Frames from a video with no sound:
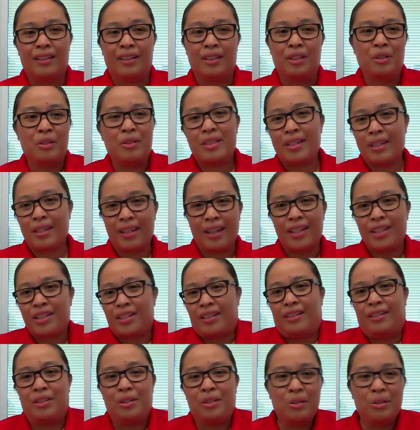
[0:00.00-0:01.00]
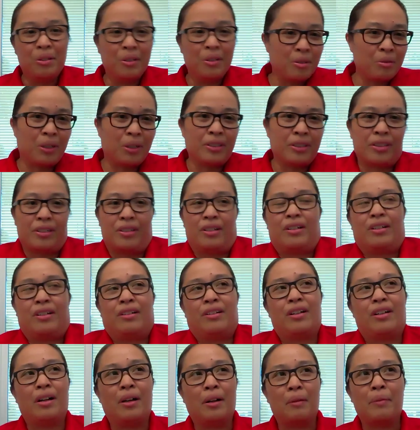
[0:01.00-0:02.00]
Who is Acacia? Who is Walter?
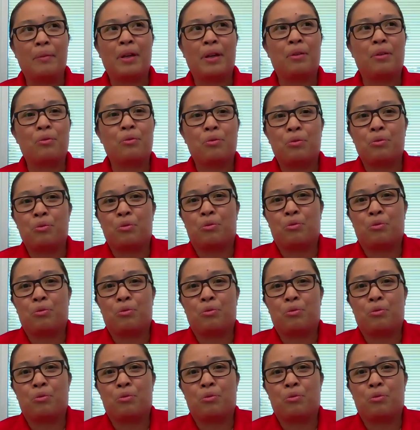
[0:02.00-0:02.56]
Um, and